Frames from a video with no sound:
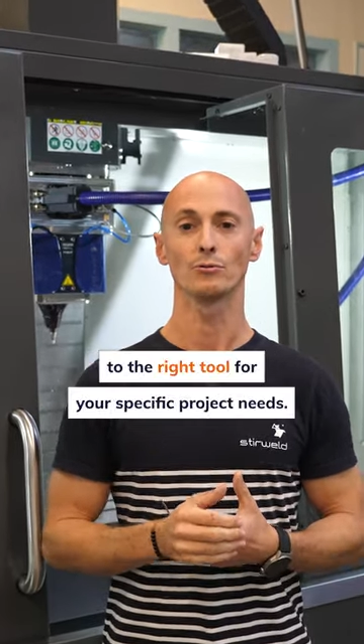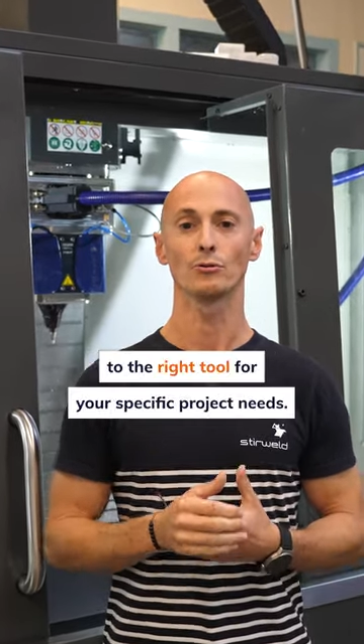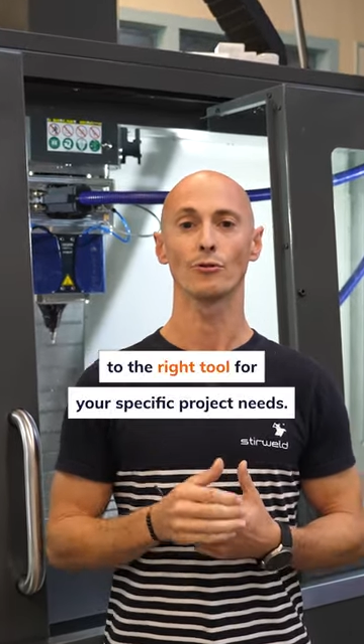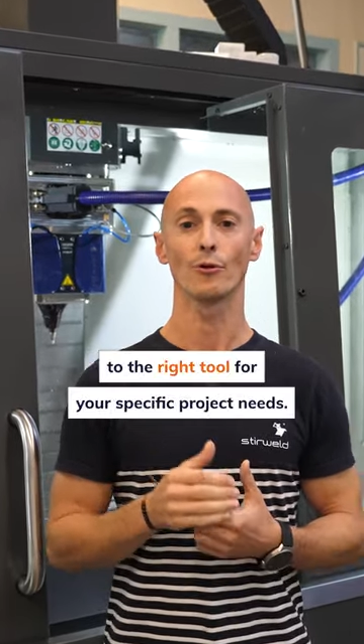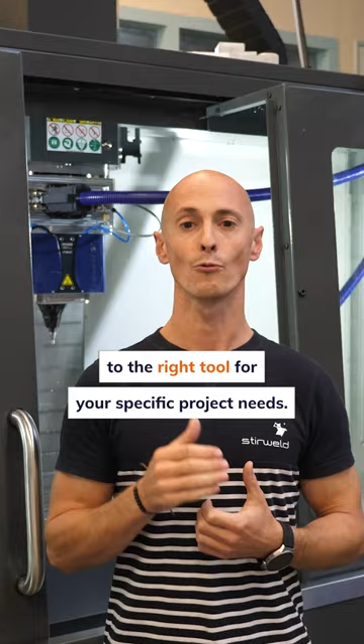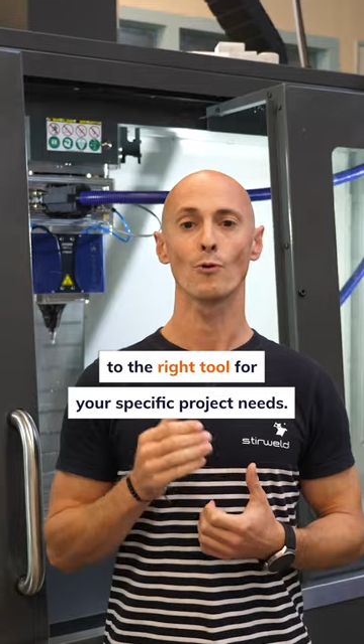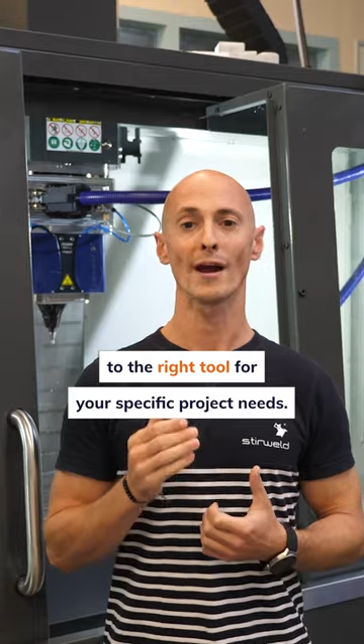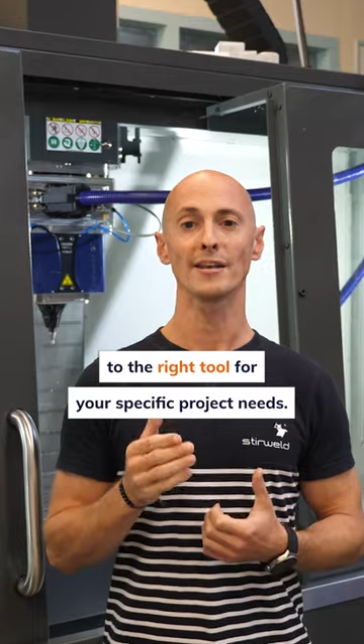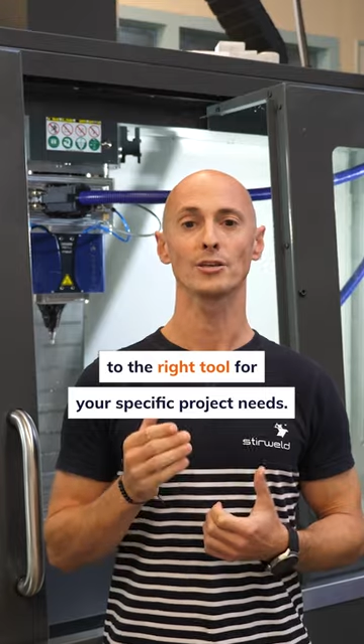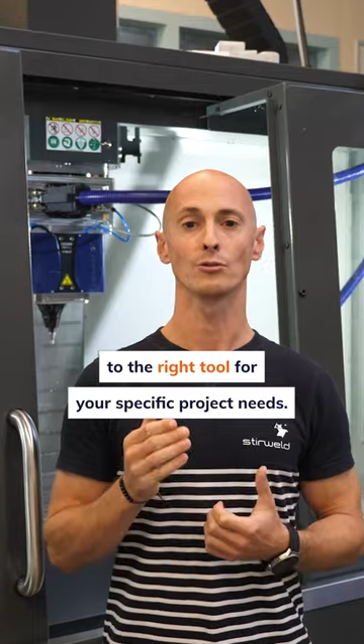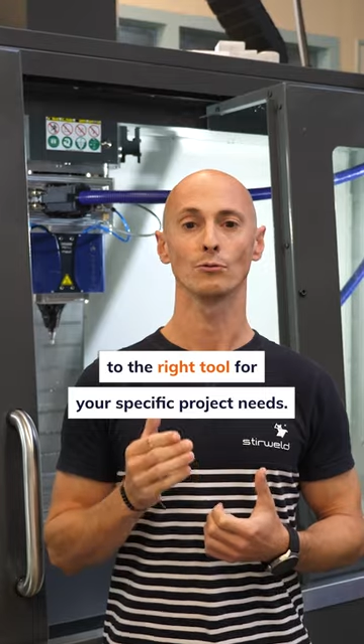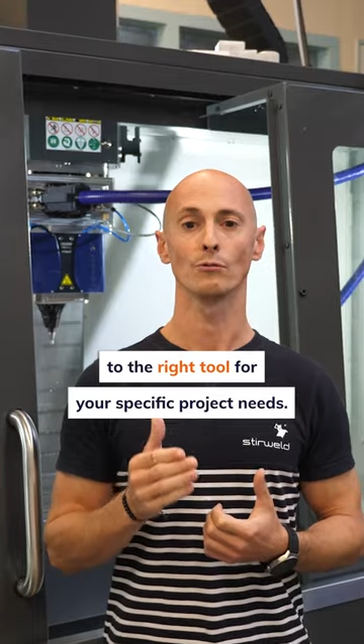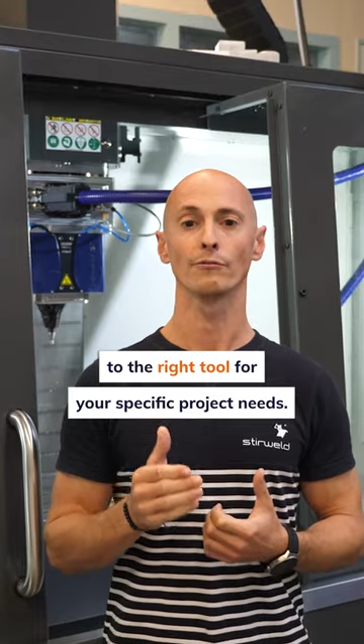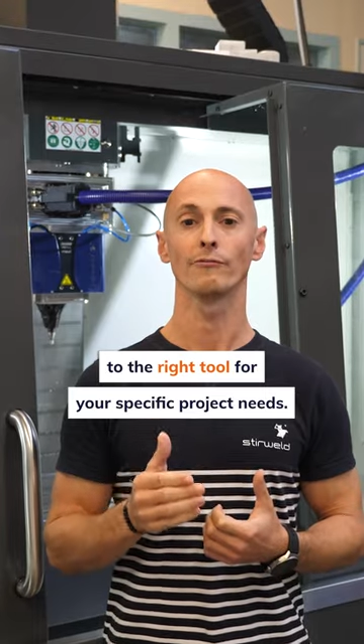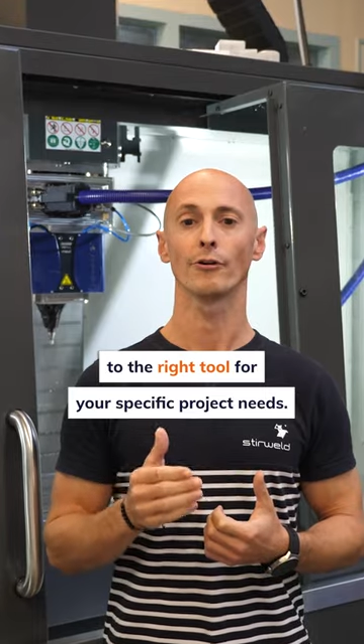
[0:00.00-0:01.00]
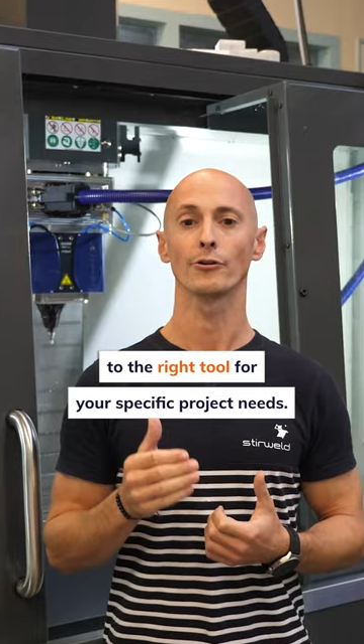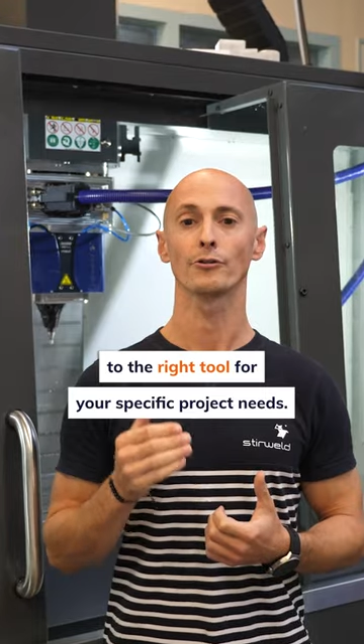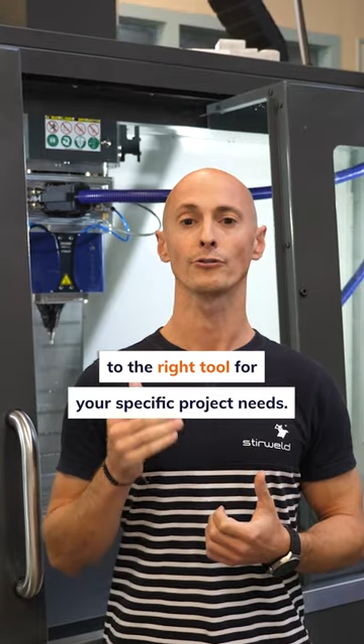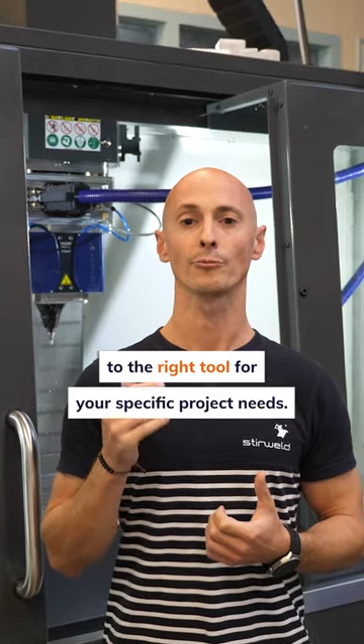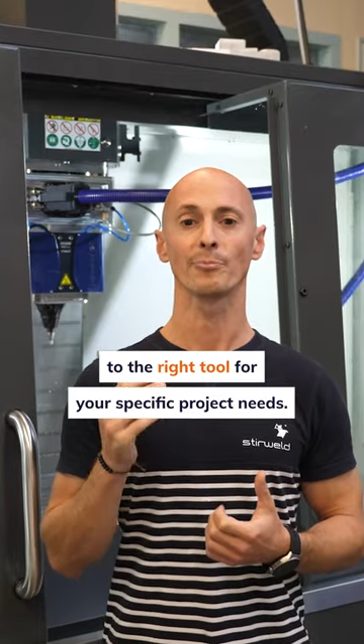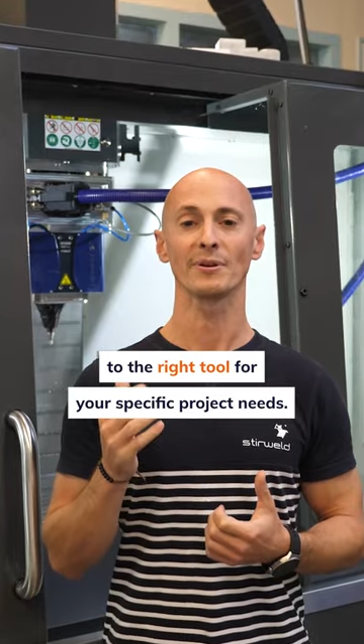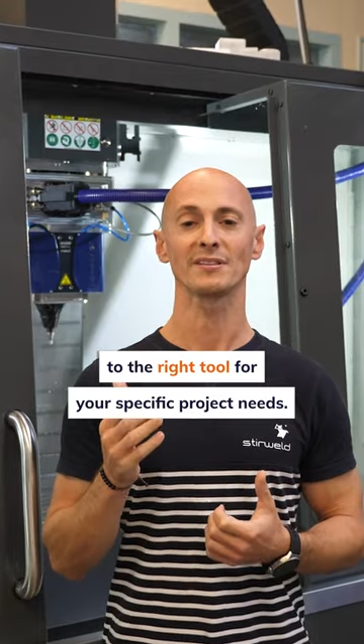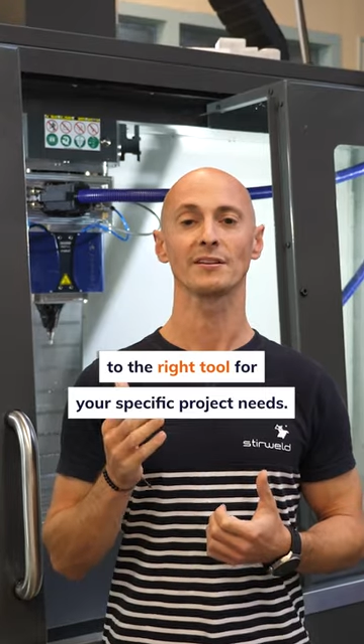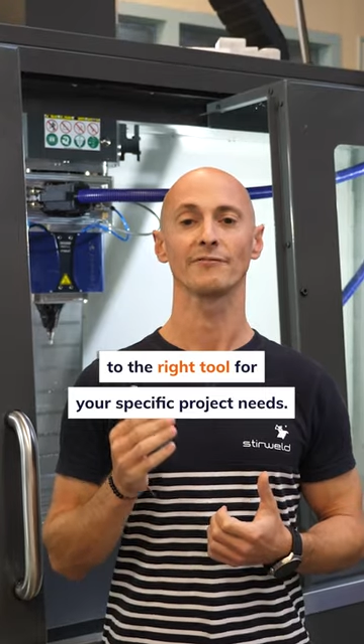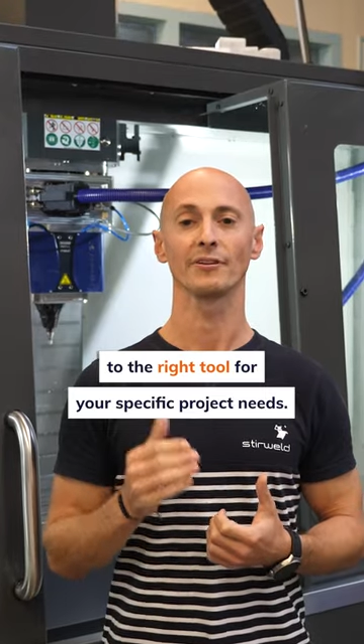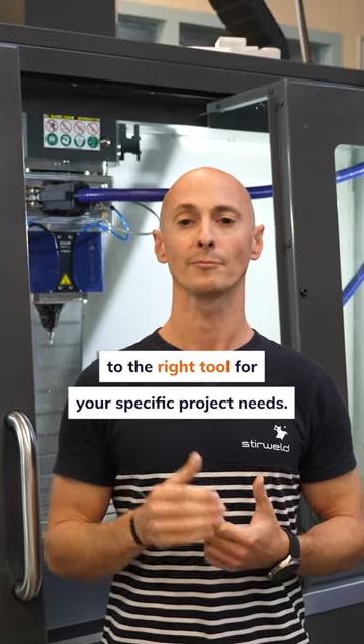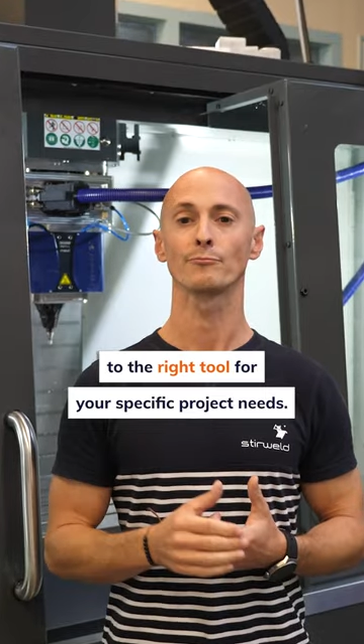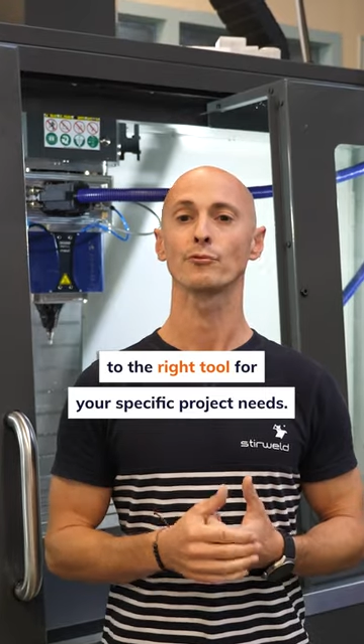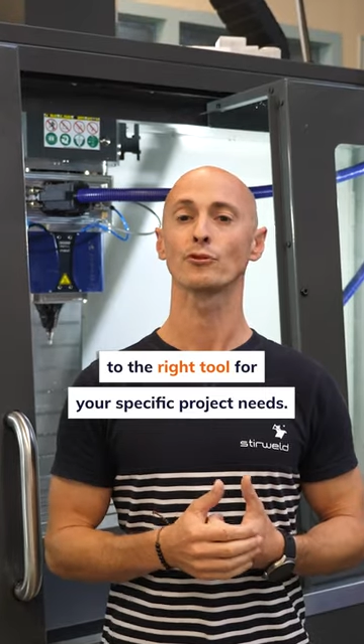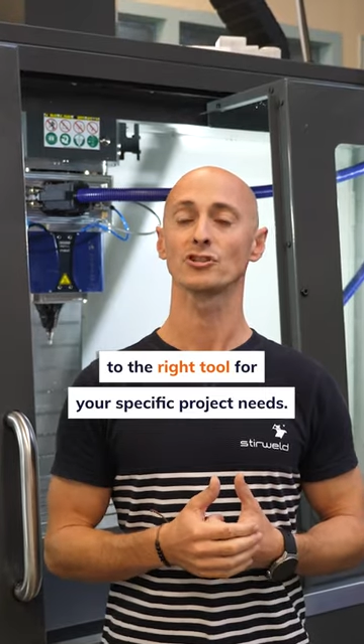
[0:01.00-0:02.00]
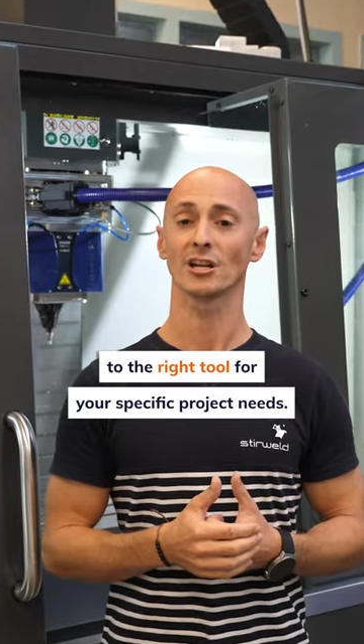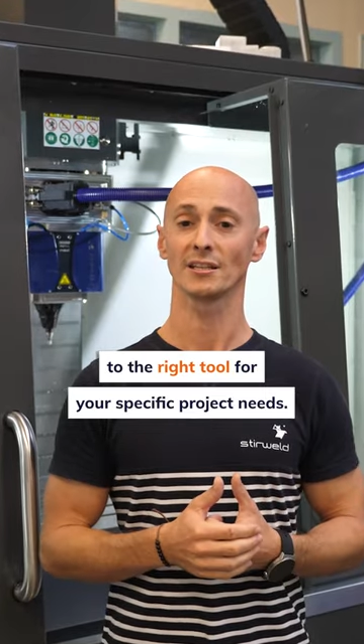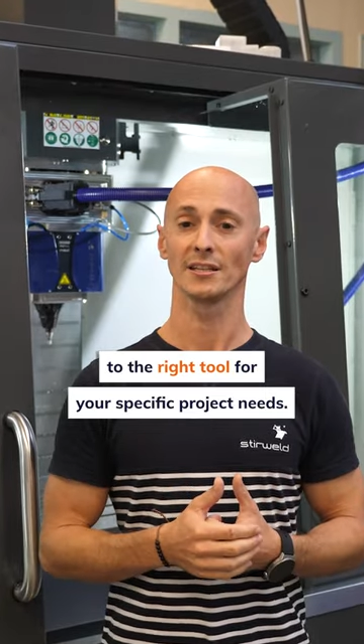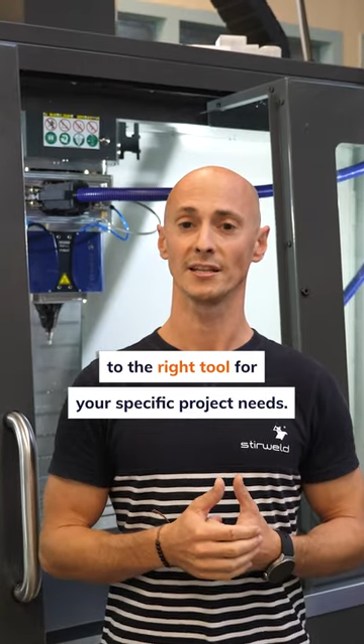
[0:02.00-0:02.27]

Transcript: to the right tool for your specific project